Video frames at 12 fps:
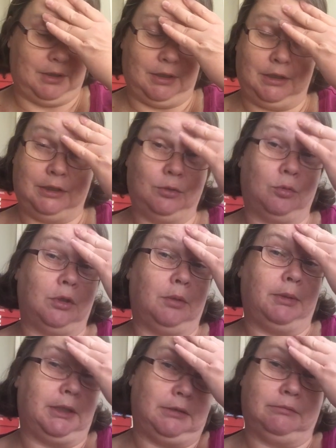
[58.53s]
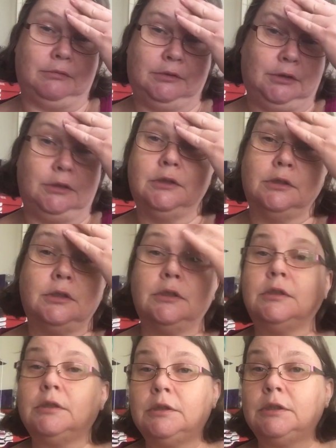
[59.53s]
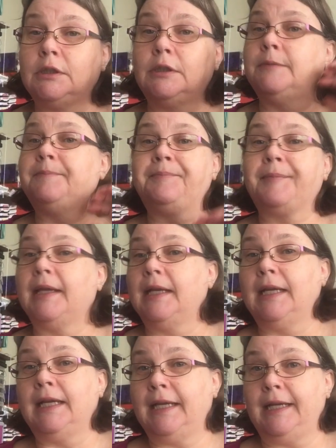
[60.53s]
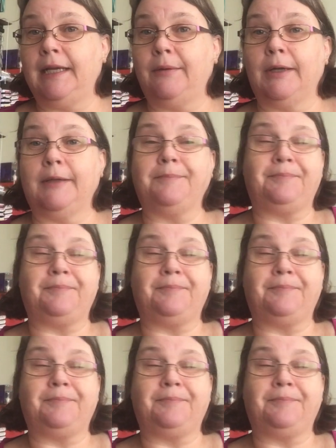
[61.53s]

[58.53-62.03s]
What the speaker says: it's all a bit so anyway.